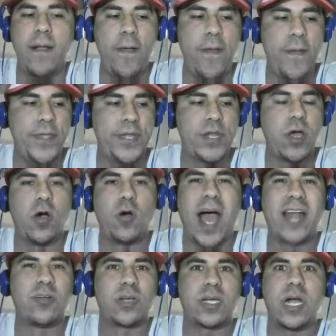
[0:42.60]
I
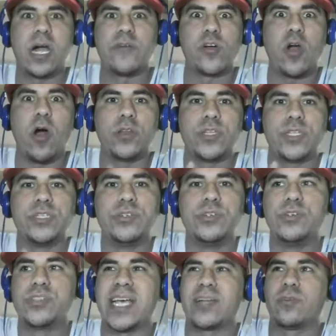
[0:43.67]
don't cover all the
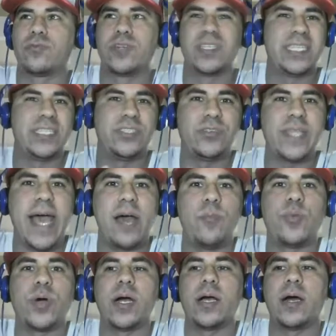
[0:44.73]
news. I don't really do that.
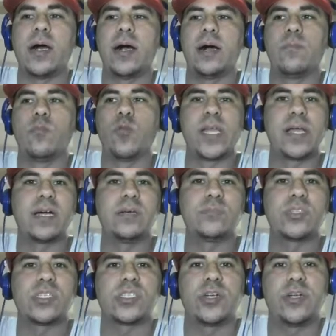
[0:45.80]
But when it comes
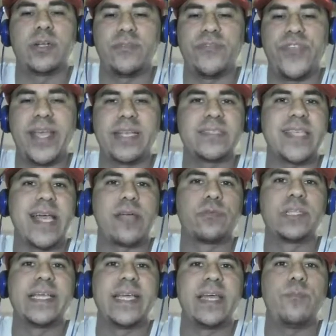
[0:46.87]
to certain things that
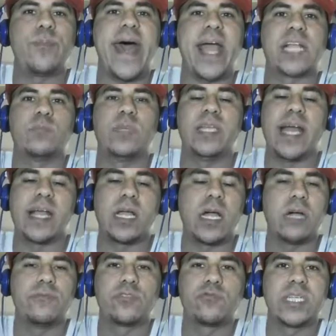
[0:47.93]
really impact me, I
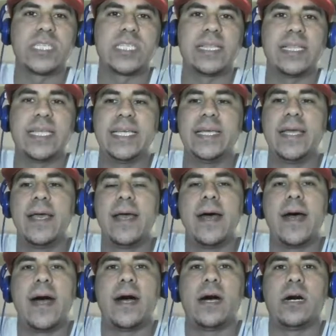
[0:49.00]
covered recently,
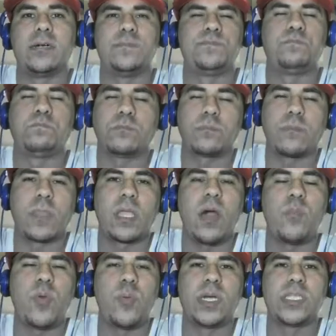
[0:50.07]
a
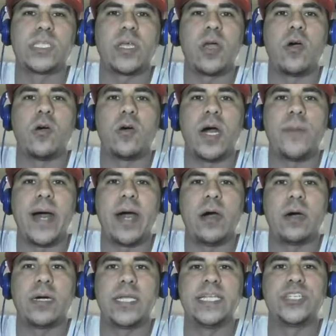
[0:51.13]
couple months ago,
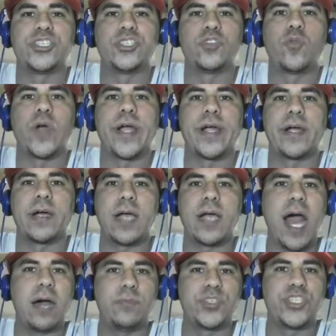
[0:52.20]
about an issue where a
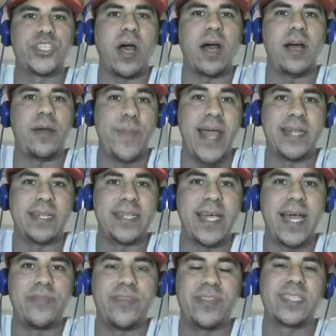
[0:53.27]
cop shot a man to
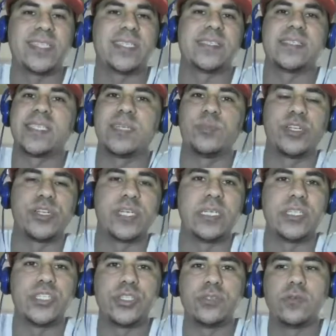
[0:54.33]
death, and this is a similar
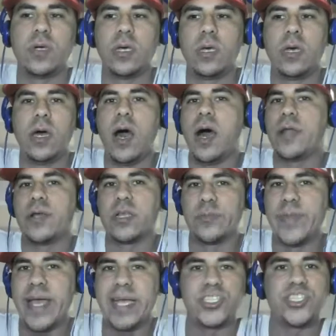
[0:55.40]
issue. Another
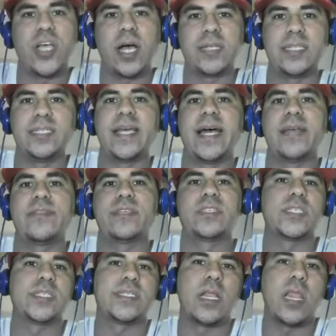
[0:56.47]
man shot to death. This
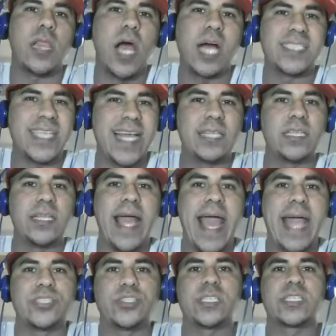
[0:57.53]
is in Los
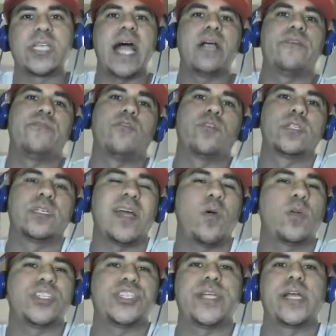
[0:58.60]
Angeles, California, and I
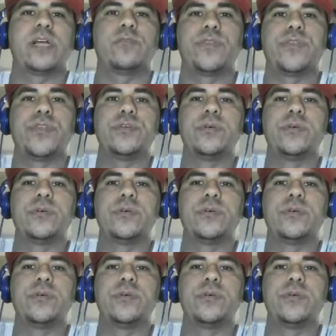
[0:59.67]
want to share it with you.